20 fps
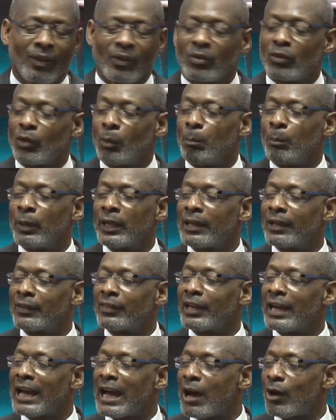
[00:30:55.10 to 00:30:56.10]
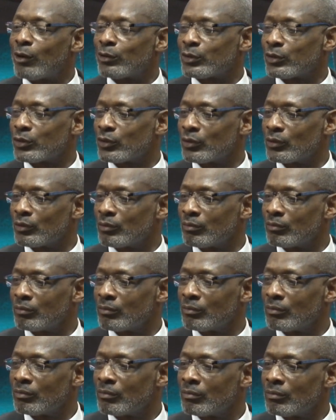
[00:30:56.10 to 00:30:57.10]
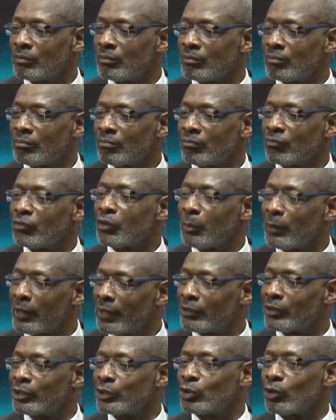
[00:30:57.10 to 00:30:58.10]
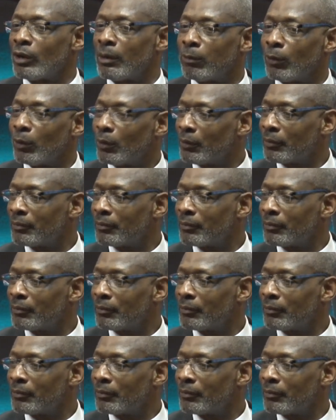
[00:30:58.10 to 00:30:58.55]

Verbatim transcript: The bigger the house, the bigger the trouble.